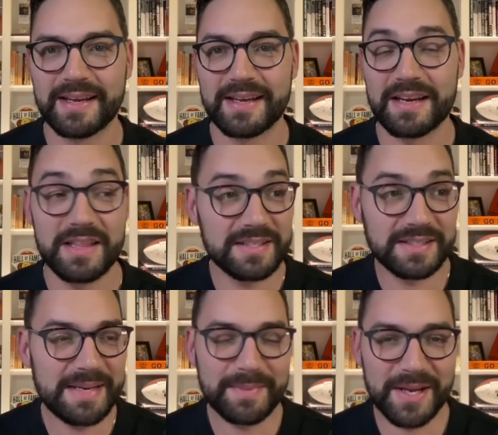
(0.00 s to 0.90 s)
this
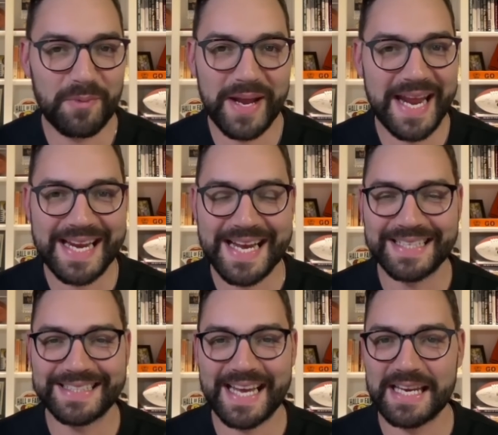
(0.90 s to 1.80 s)
team can win 8,
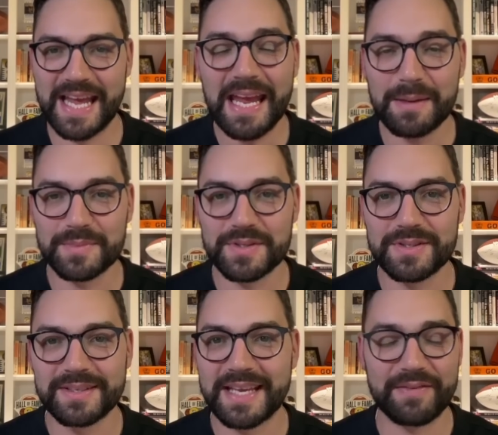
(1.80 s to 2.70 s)
9, 10 games,
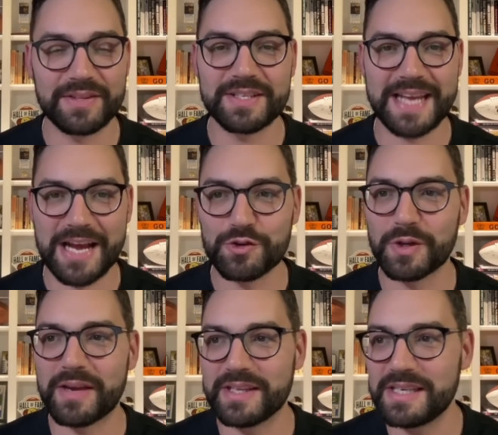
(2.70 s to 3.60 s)
given the schedule,
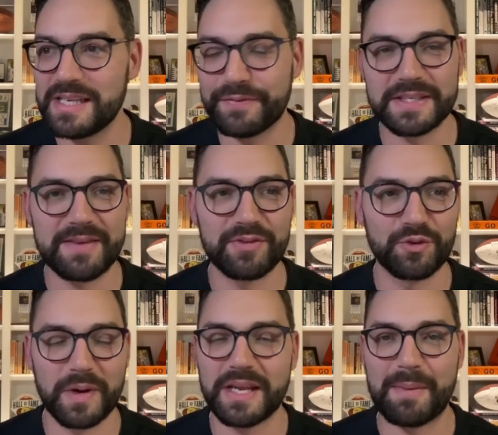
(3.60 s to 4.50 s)
given the defense, given the
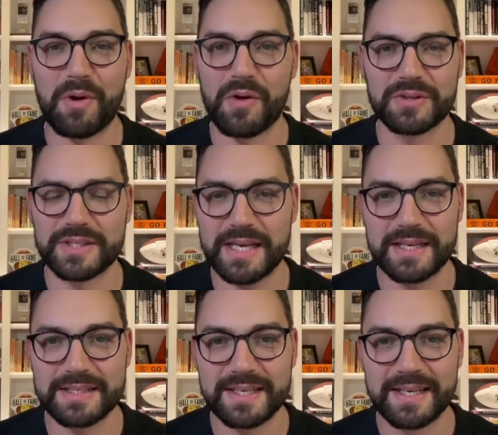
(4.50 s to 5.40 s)
run game, all those
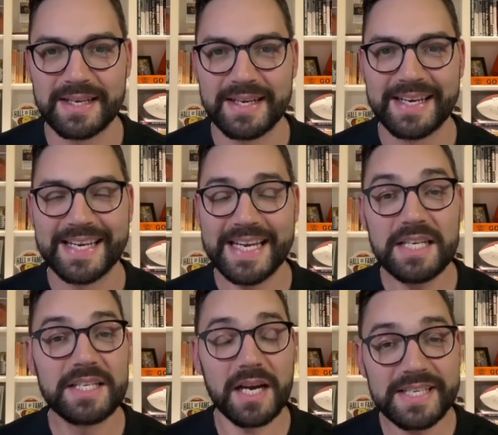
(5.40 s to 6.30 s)
things. He
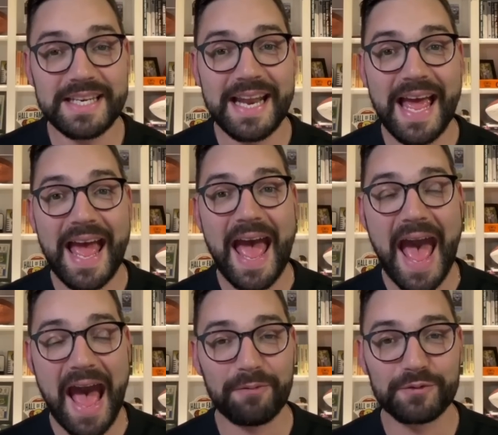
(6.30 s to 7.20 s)
doesn't
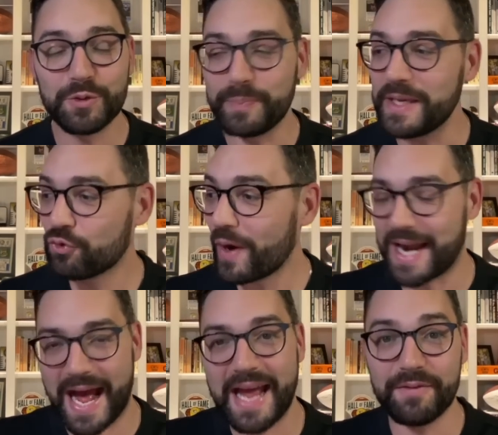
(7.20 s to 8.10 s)
have to be great.
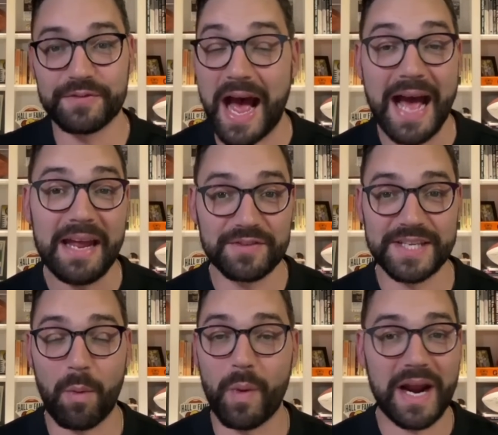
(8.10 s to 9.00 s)
I have
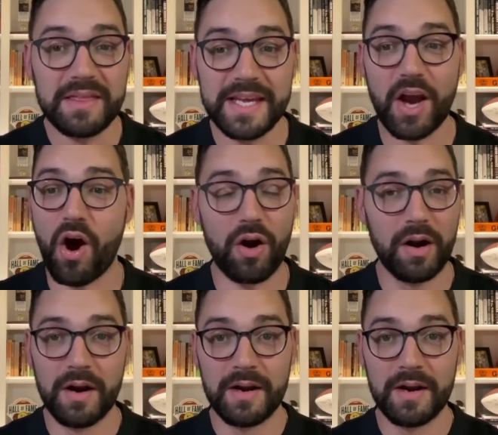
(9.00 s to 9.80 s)
set what I think are